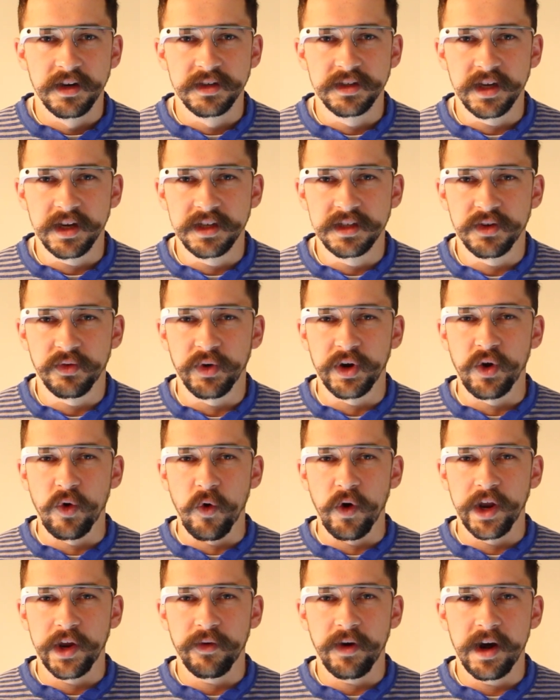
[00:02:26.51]
She's like, is it
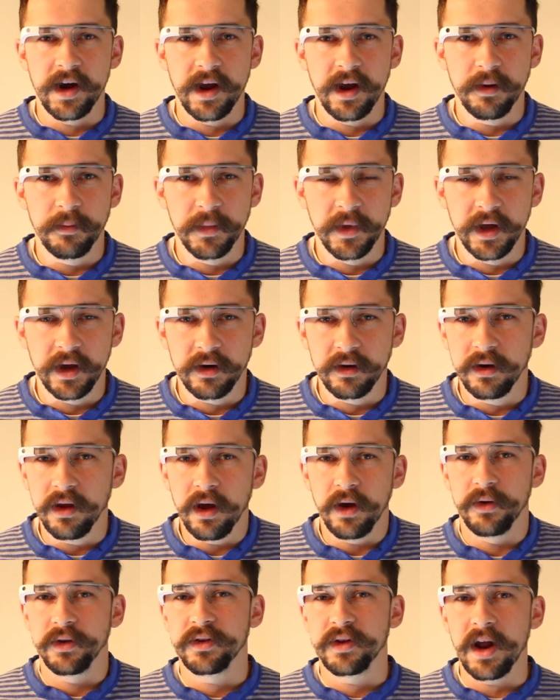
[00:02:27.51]
recording right now? I'm like,
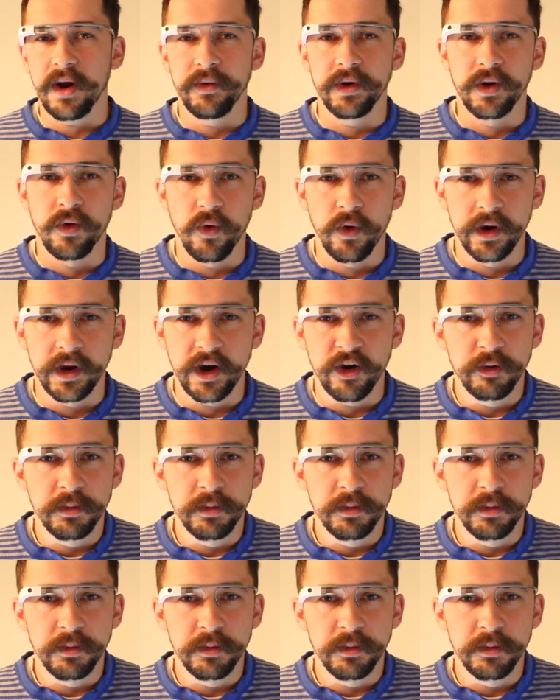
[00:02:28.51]
no, it's not recording.